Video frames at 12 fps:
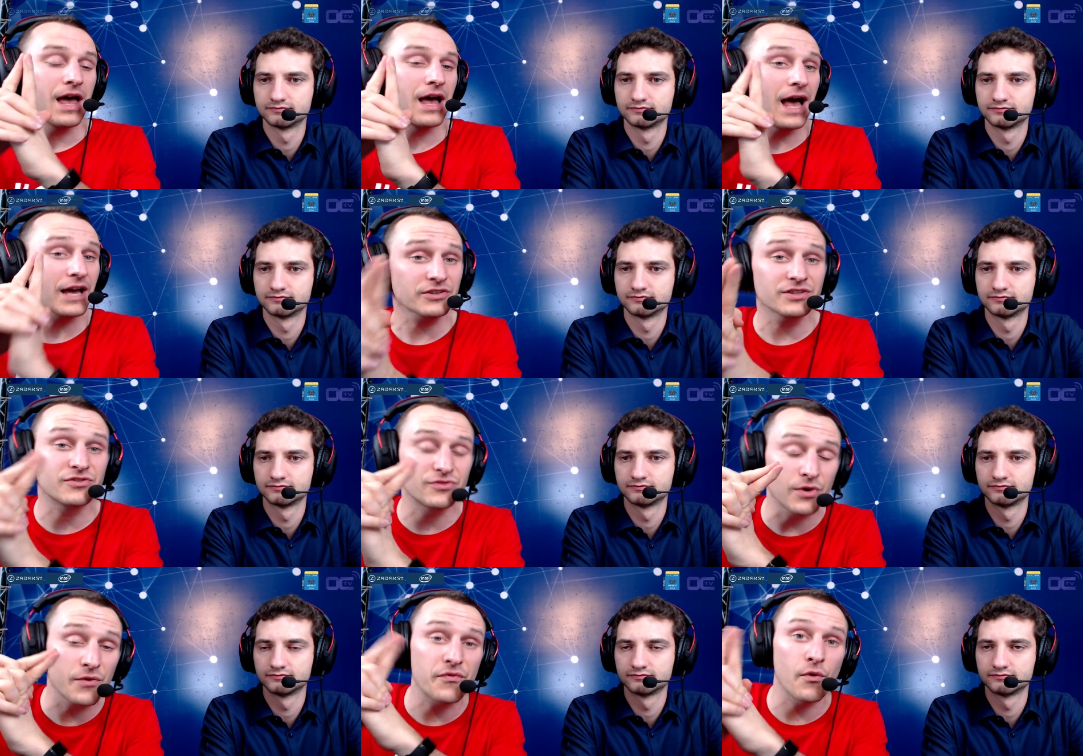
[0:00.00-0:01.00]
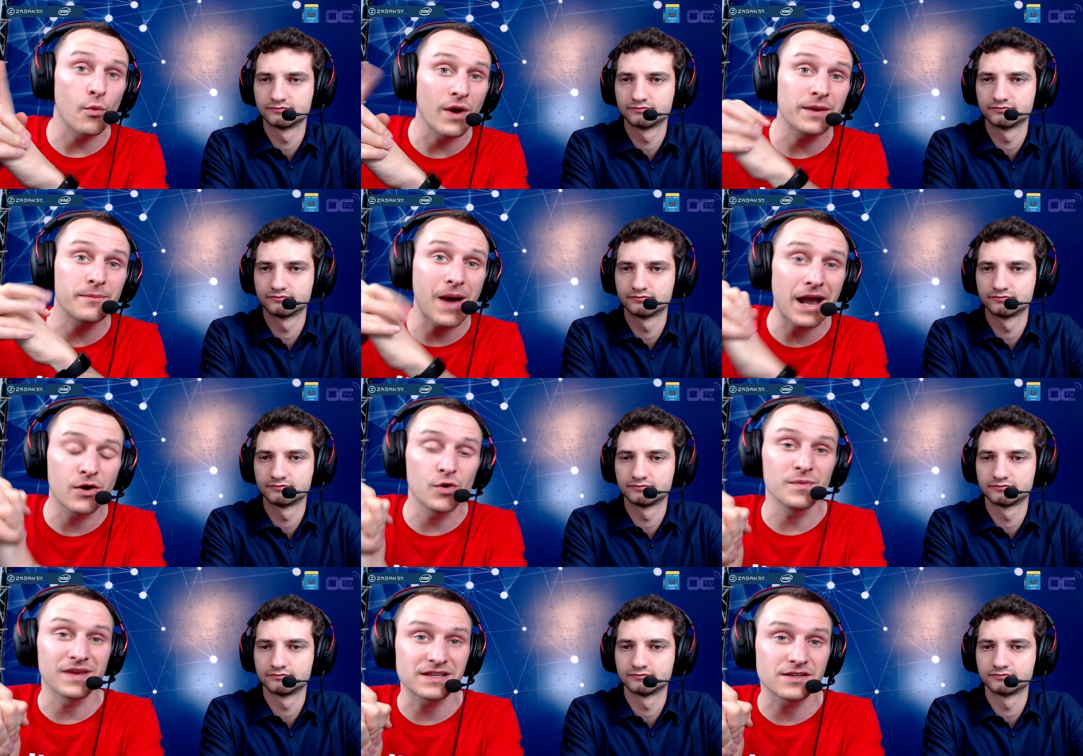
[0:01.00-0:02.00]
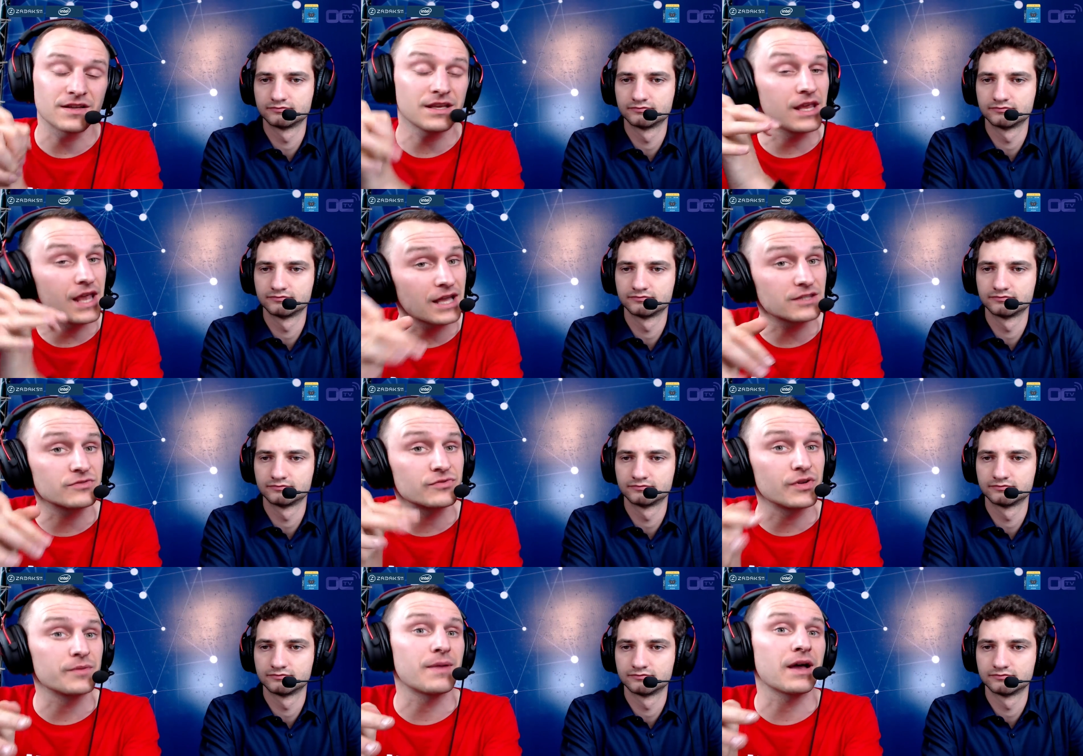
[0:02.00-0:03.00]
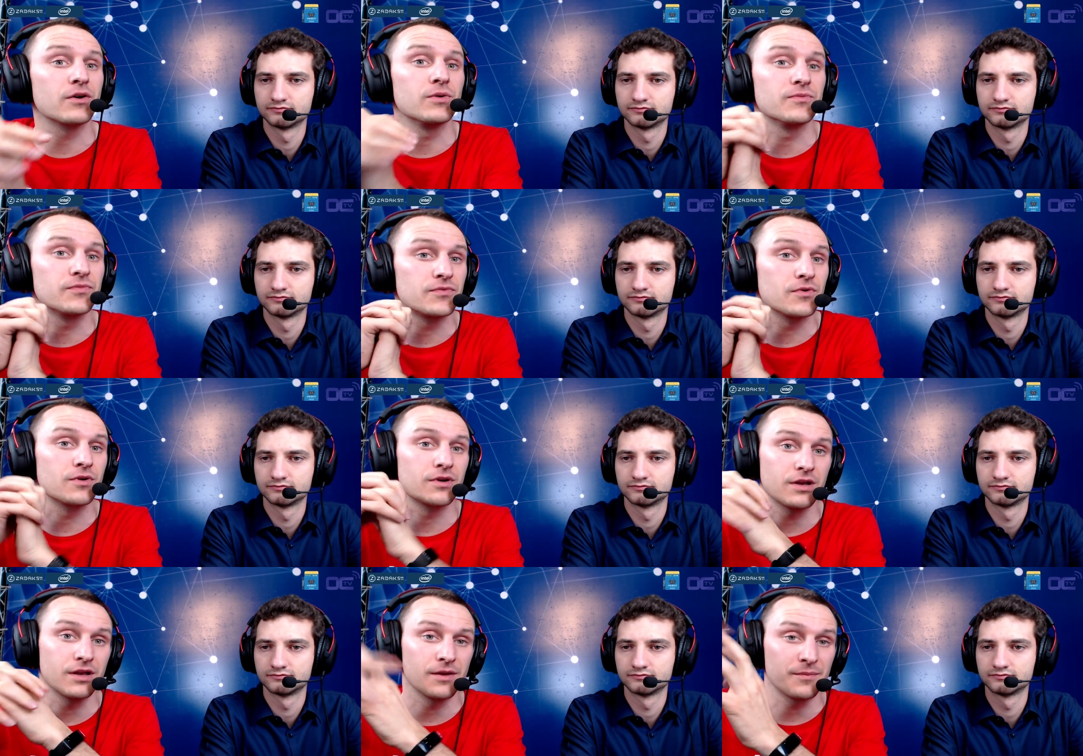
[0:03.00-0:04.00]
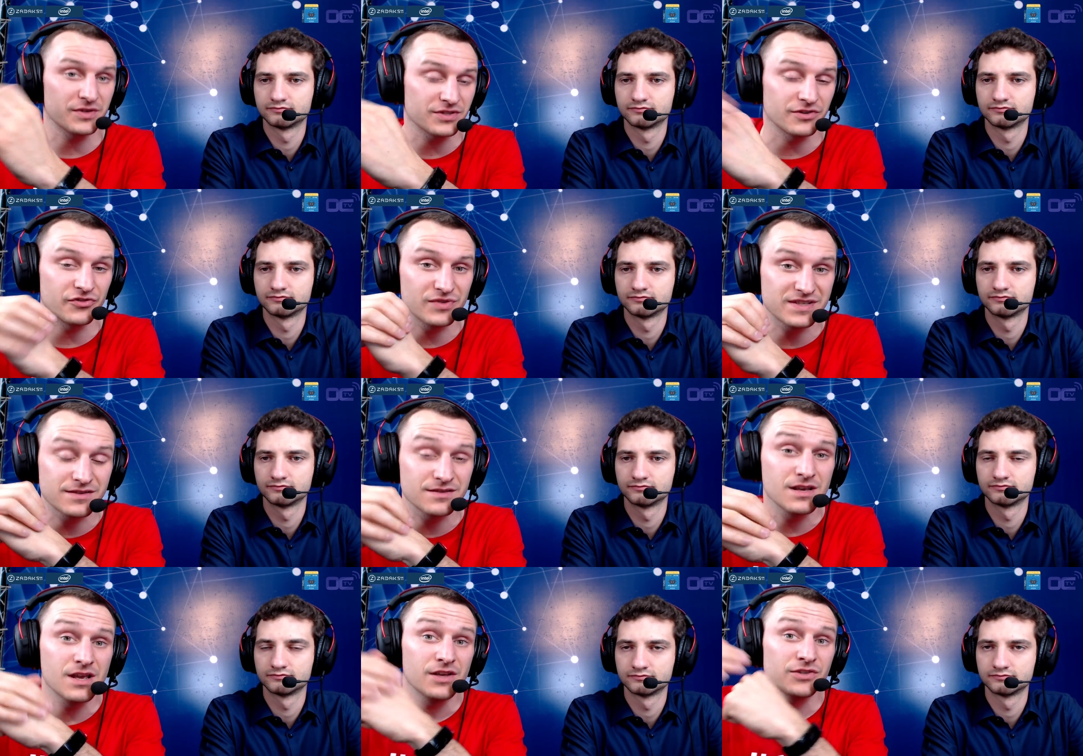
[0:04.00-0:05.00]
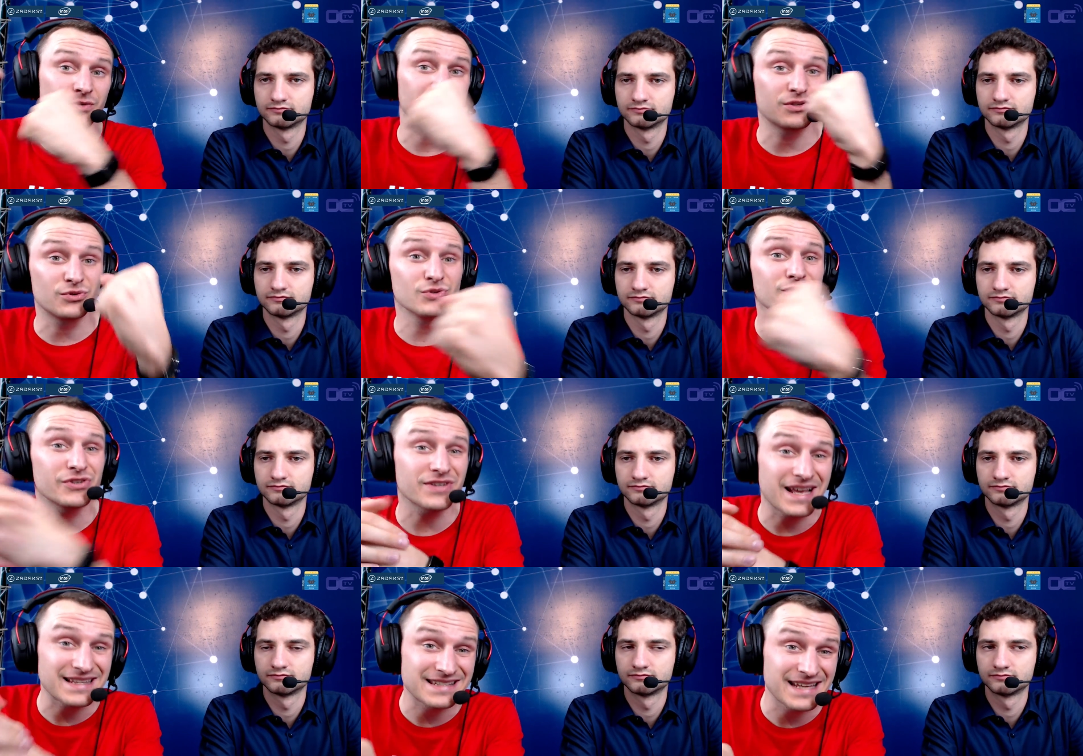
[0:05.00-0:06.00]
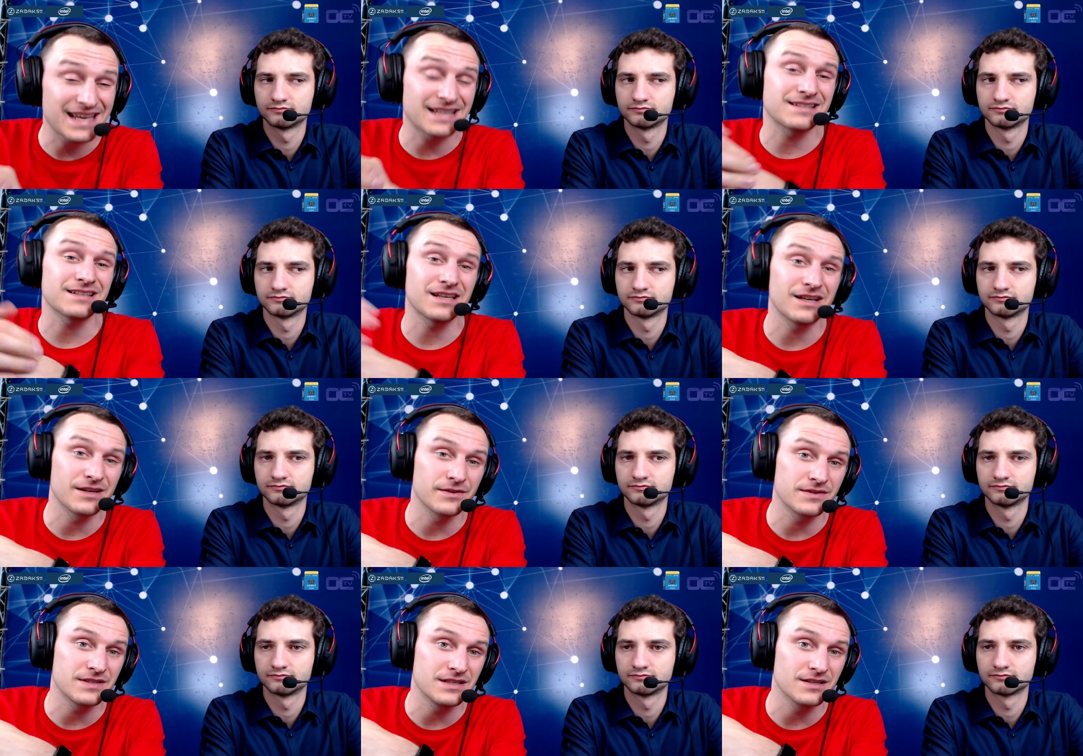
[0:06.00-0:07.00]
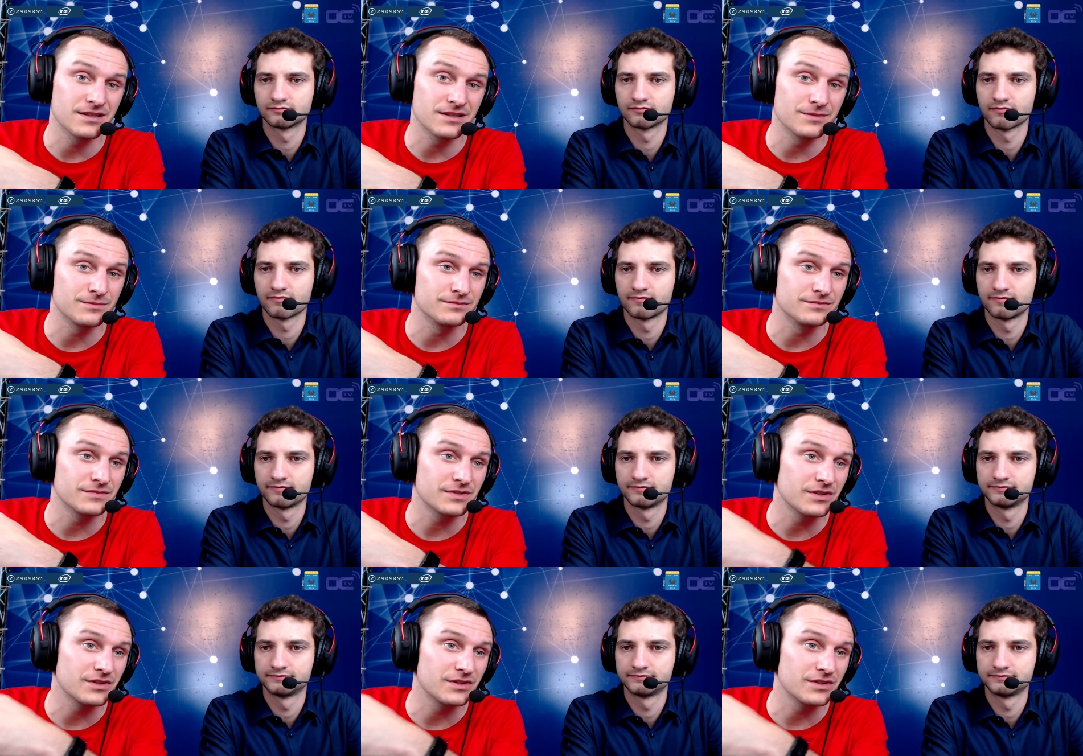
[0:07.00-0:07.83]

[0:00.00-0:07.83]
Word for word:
Speaker 1: Uh, actually, Rolf went back home yesterday. He had to run back home for uh, personal reason, so he could not attend uh, the. Um,